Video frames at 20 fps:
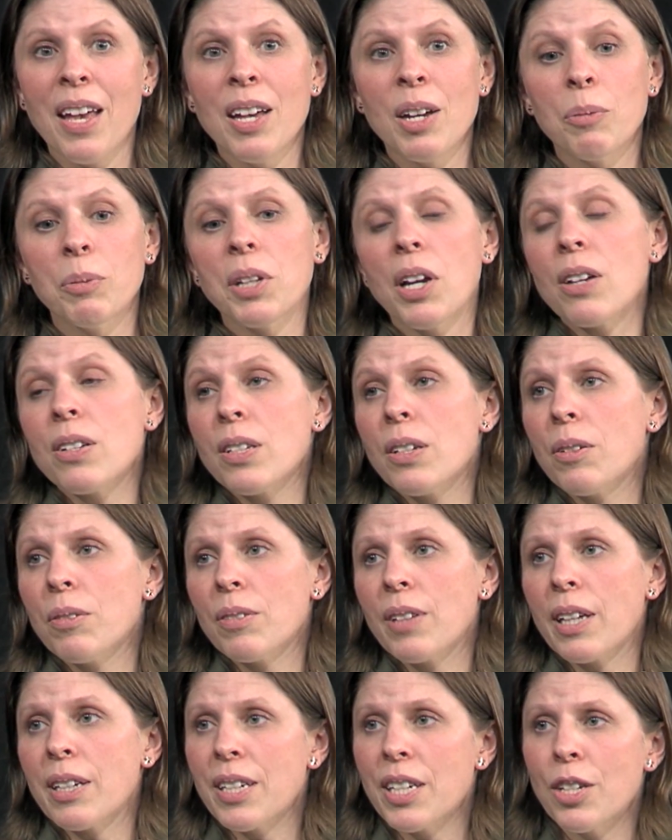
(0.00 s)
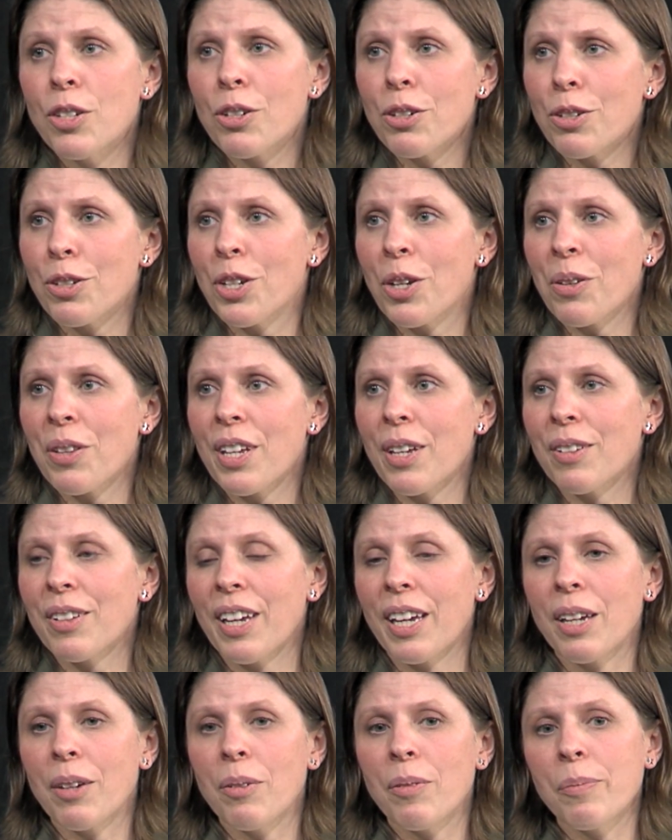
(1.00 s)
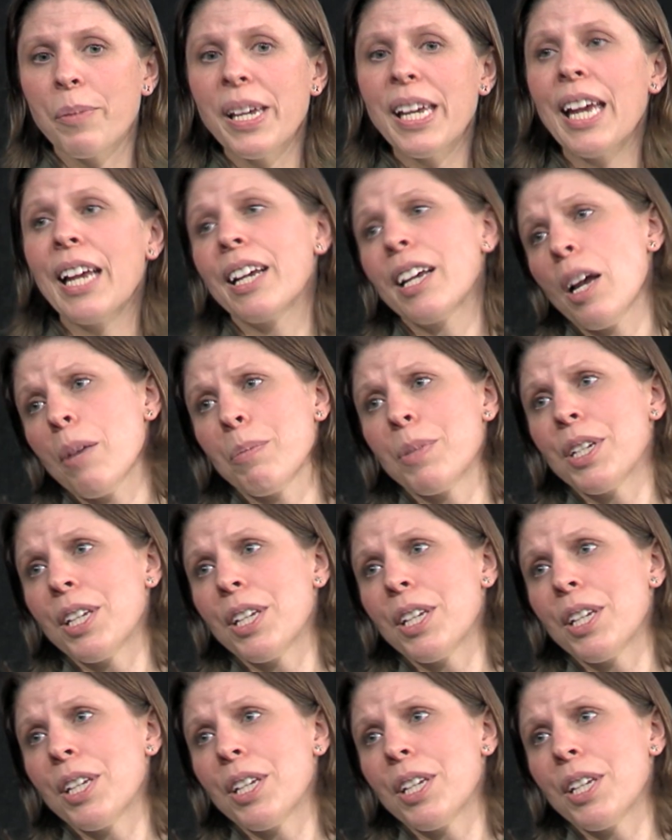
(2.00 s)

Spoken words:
We also let teachers know that like we can come to